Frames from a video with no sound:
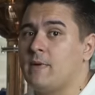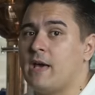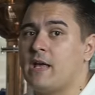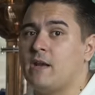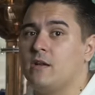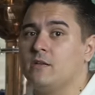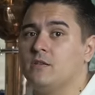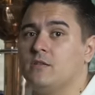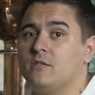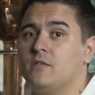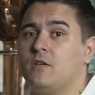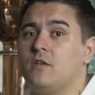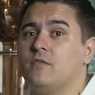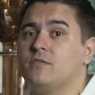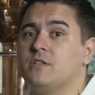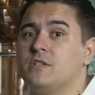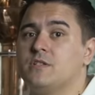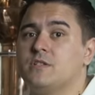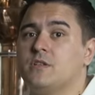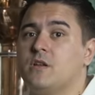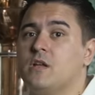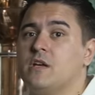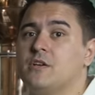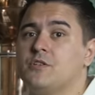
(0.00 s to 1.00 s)
method of
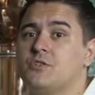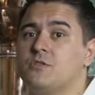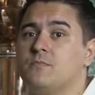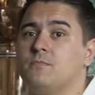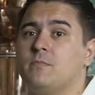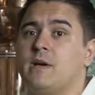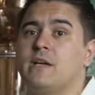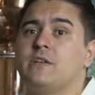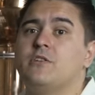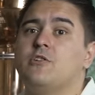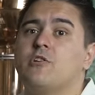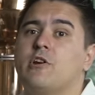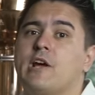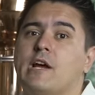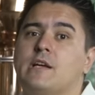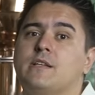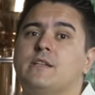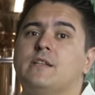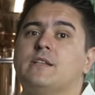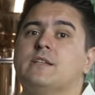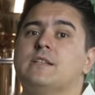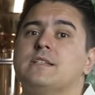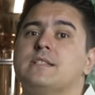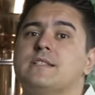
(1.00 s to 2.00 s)
distillation by
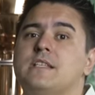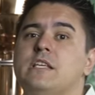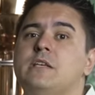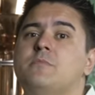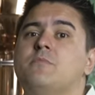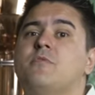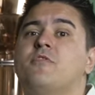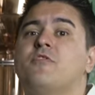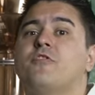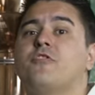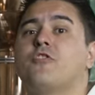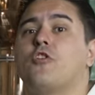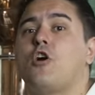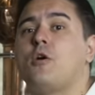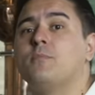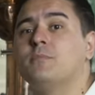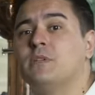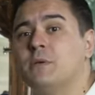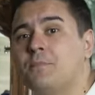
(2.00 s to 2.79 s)
directing the steam from